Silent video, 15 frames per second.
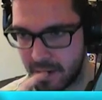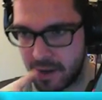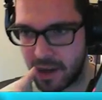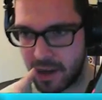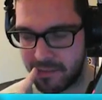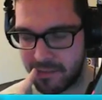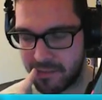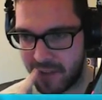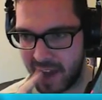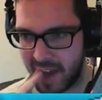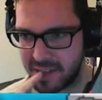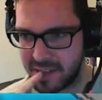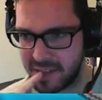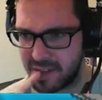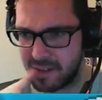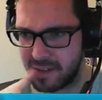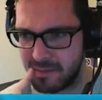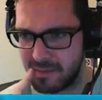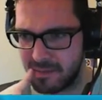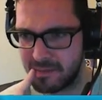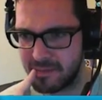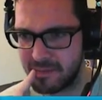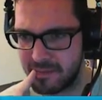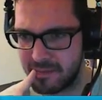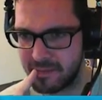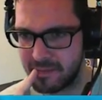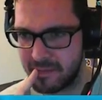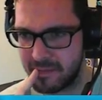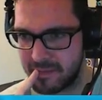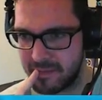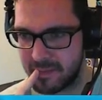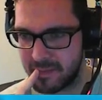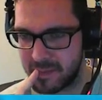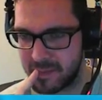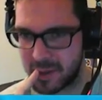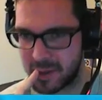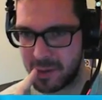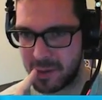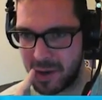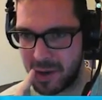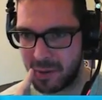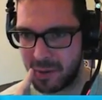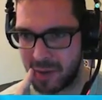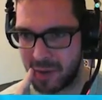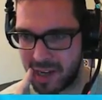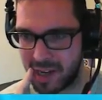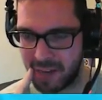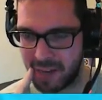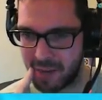I'm faster? So no, I'm